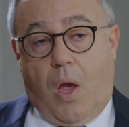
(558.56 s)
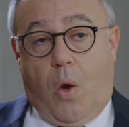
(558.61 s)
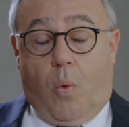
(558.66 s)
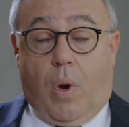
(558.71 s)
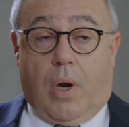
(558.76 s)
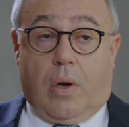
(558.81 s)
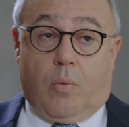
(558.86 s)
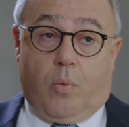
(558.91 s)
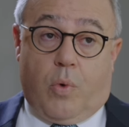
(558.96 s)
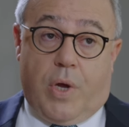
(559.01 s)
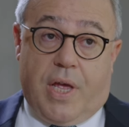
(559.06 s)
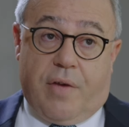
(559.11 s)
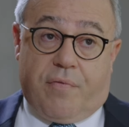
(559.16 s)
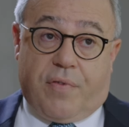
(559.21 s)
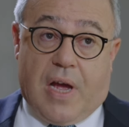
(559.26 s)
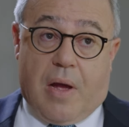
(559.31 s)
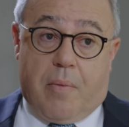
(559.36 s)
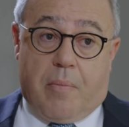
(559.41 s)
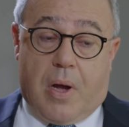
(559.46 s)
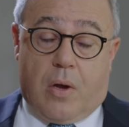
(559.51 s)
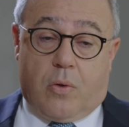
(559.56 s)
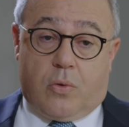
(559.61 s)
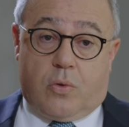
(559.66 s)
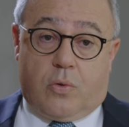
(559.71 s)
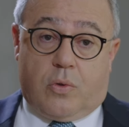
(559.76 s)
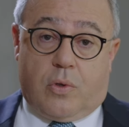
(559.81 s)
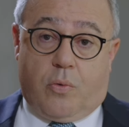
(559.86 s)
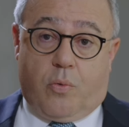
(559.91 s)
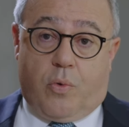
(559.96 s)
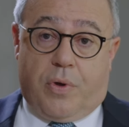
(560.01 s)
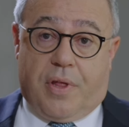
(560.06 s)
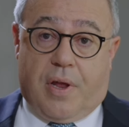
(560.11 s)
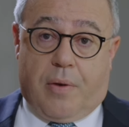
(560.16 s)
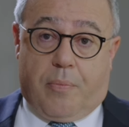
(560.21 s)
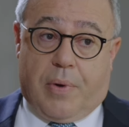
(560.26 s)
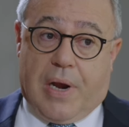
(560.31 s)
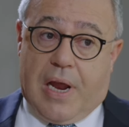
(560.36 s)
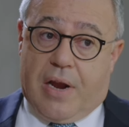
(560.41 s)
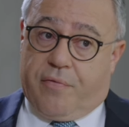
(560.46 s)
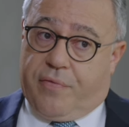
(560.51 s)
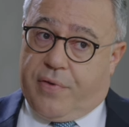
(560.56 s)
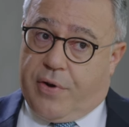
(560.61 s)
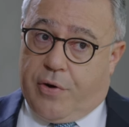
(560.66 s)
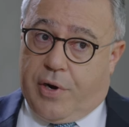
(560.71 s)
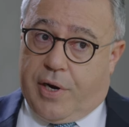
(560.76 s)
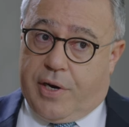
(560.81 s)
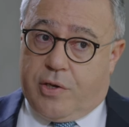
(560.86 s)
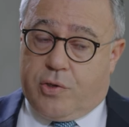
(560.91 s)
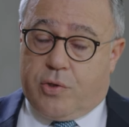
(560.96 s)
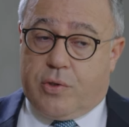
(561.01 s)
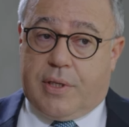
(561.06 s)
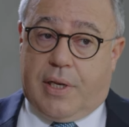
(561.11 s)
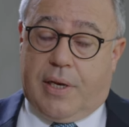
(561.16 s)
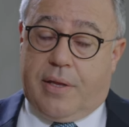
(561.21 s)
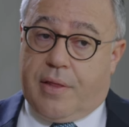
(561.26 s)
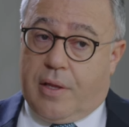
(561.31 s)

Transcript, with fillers: Well, we have come out with our plan fairly recently.